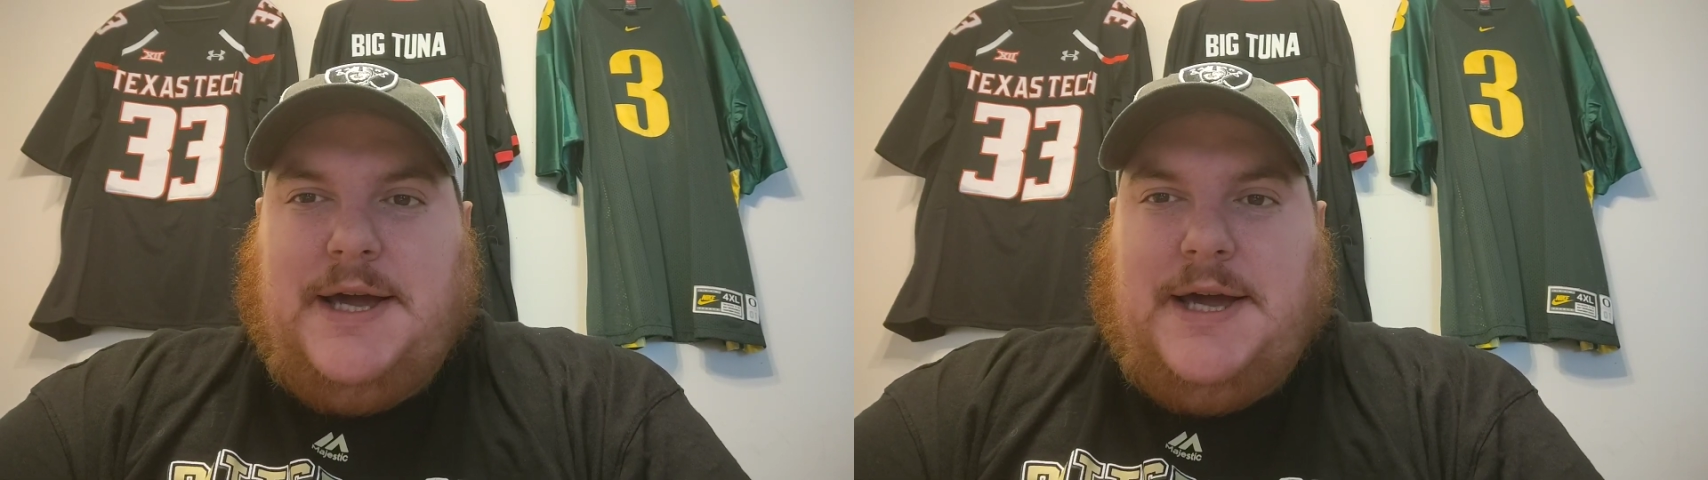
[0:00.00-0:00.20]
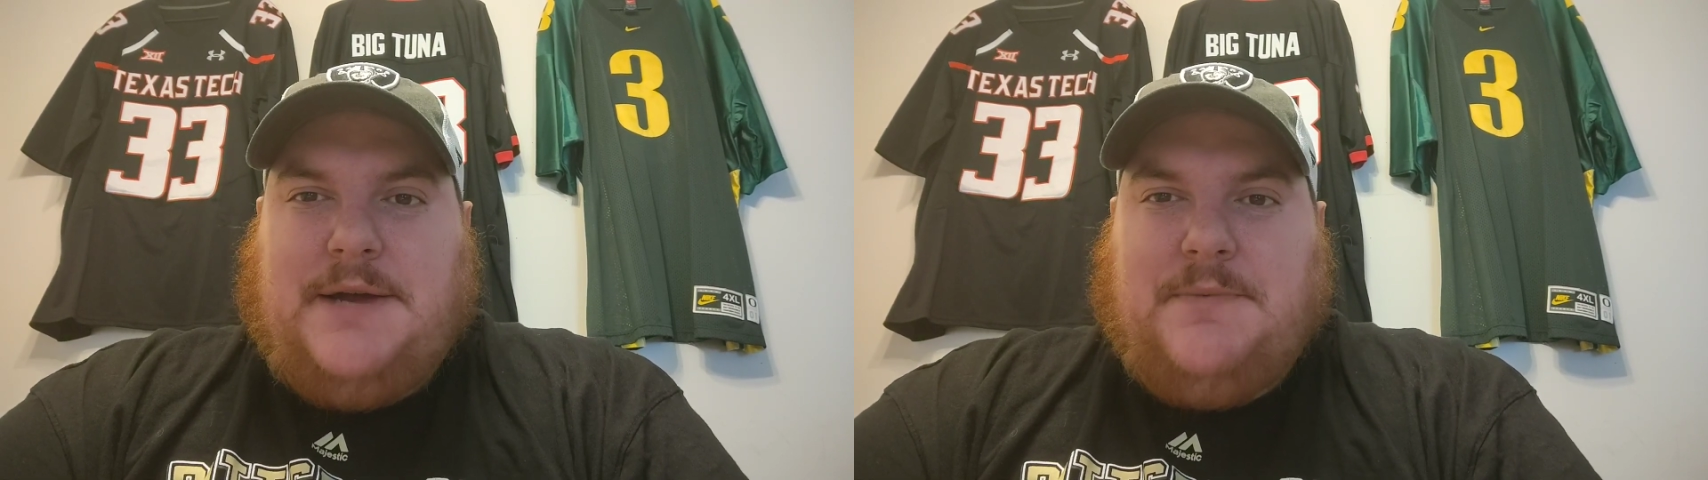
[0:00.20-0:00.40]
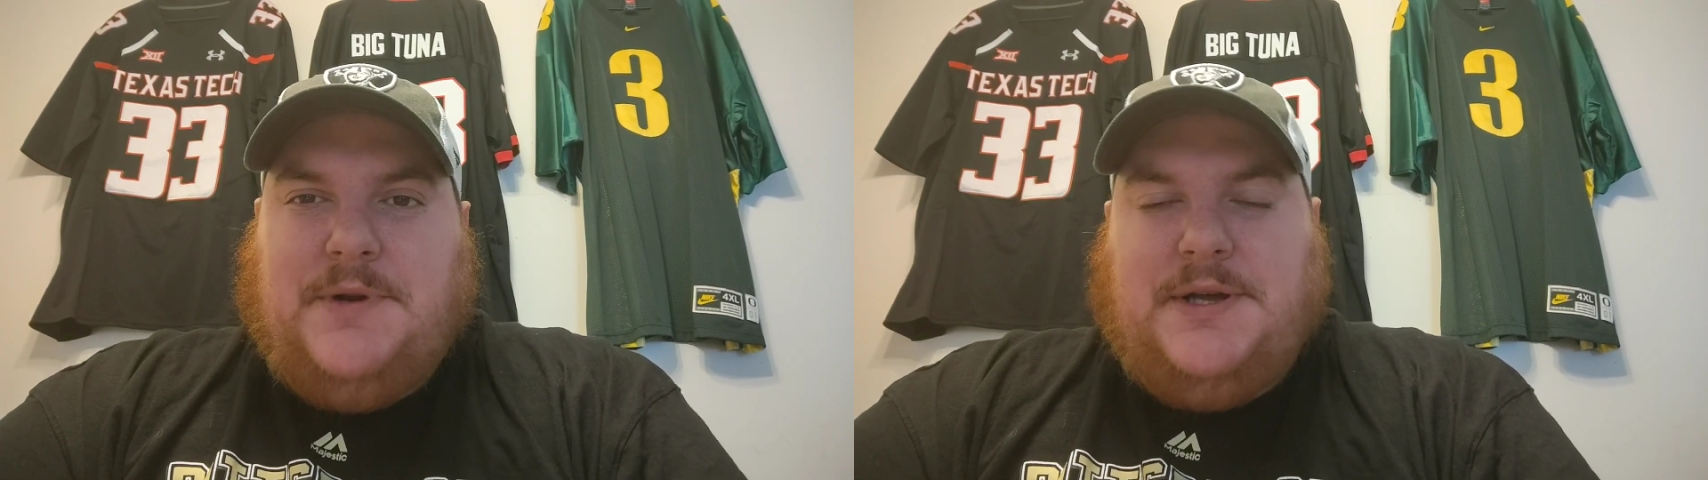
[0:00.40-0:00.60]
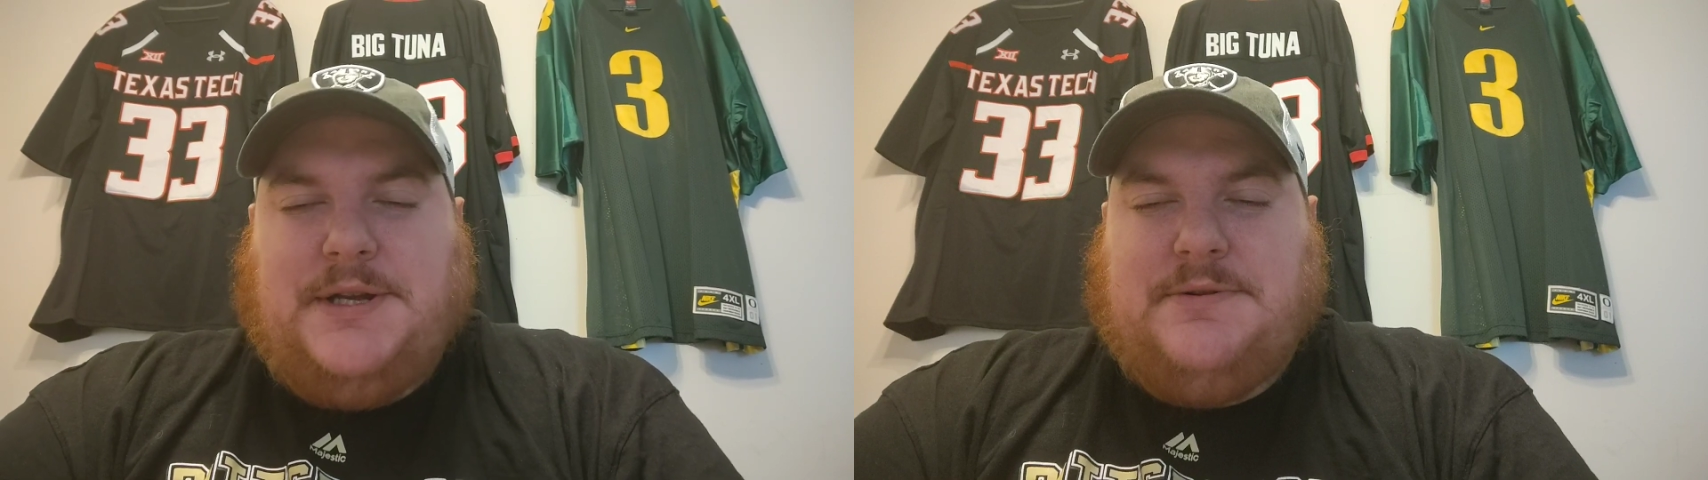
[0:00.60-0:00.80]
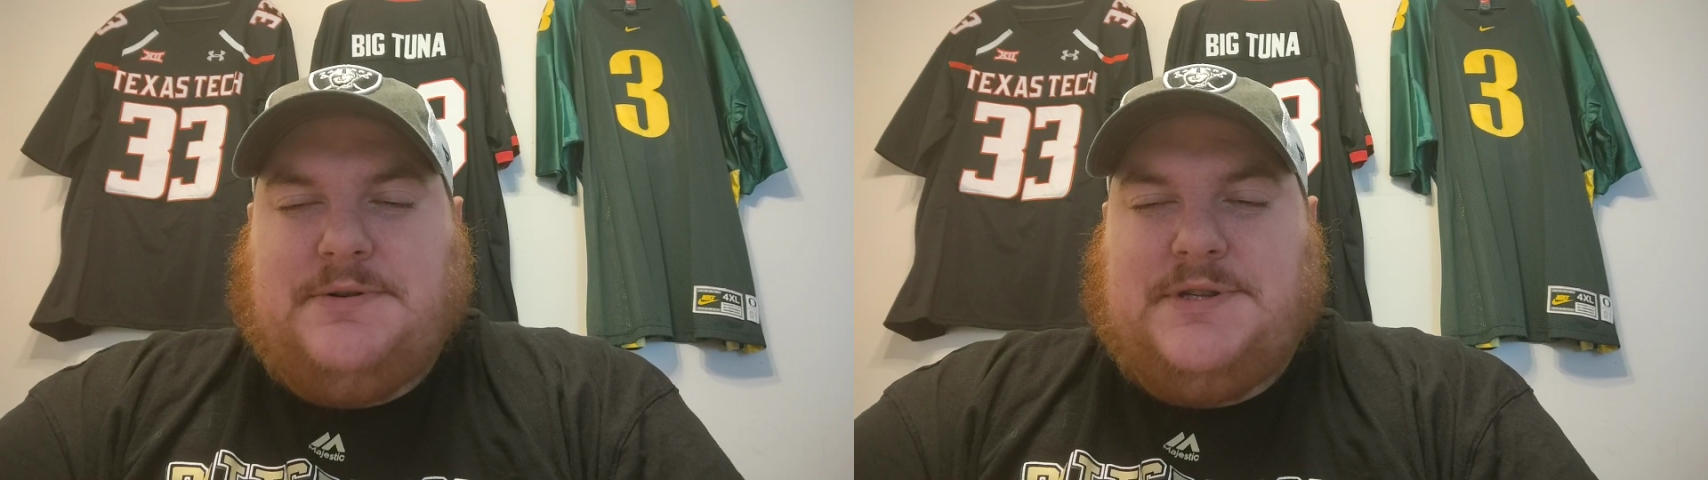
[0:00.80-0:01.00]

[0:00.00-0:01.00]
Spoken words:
And when you get to those